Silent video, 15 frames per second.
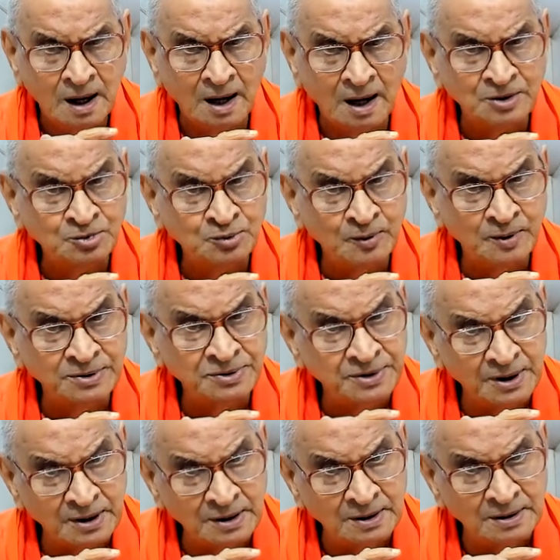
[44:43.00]

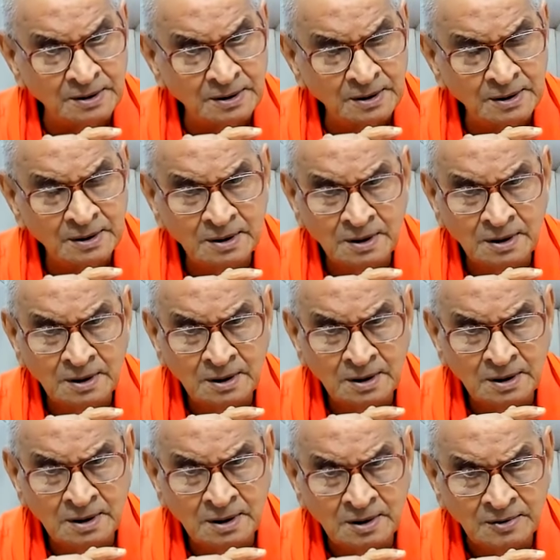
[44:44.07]
Ashwattha.
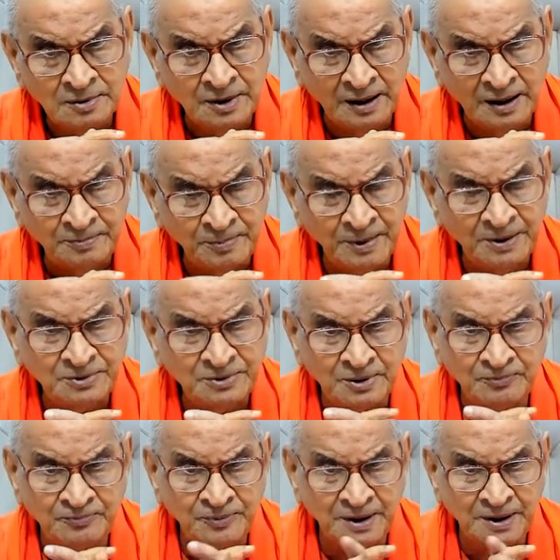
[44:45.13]
That means
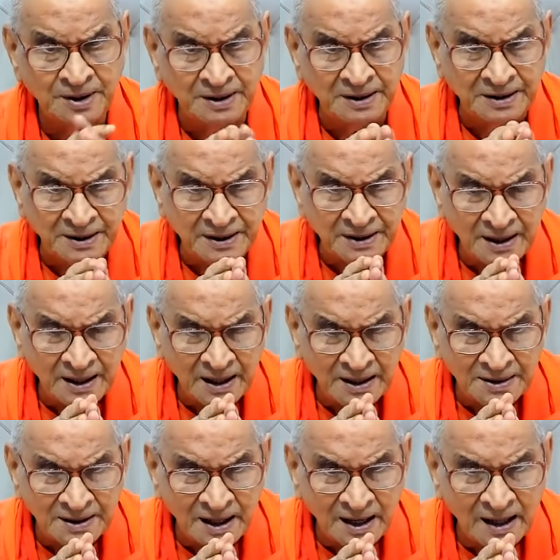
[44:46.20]
if we critically
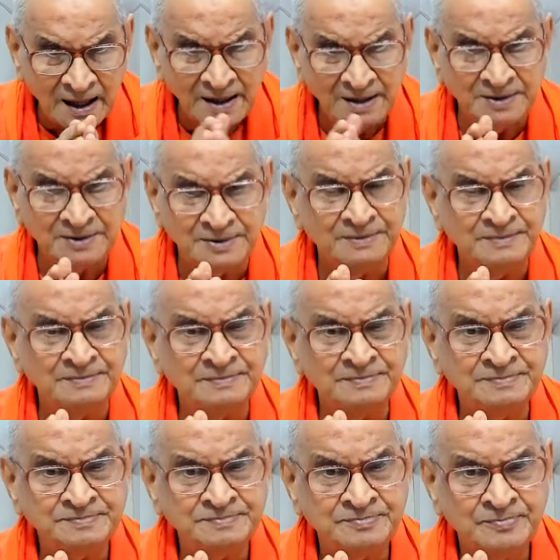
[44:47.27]
analyze,
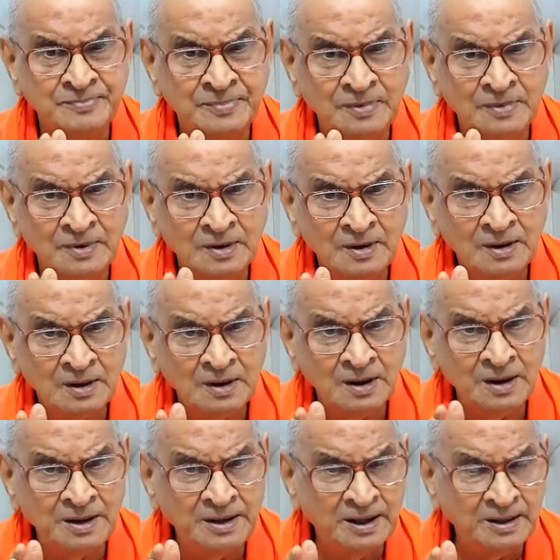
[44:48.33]

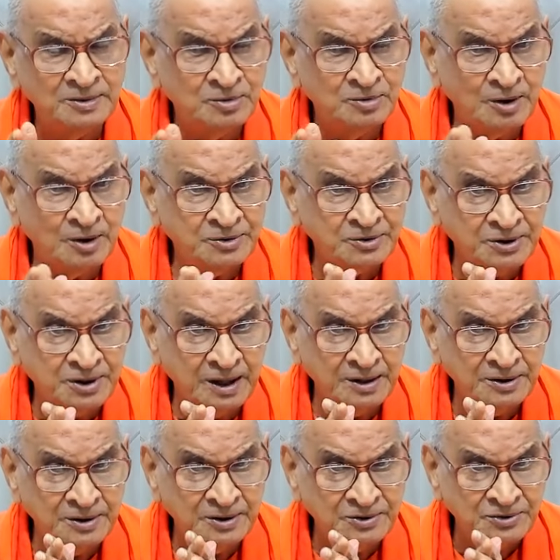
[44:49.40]
it does not
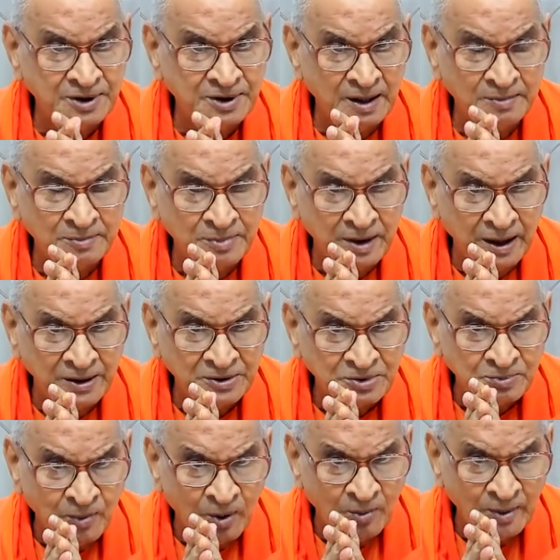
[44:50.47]
stay the same
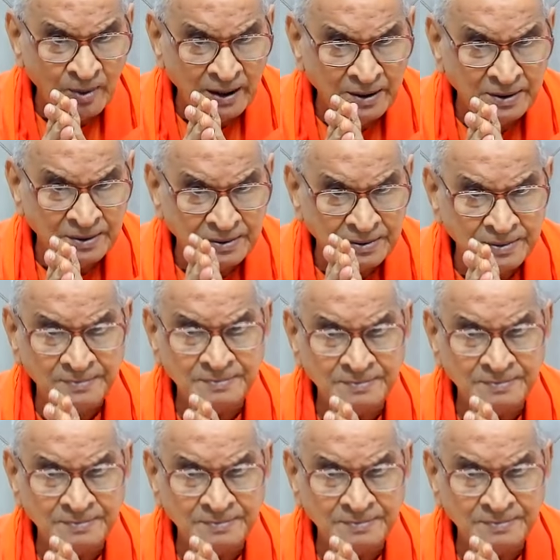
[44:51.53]
next moment.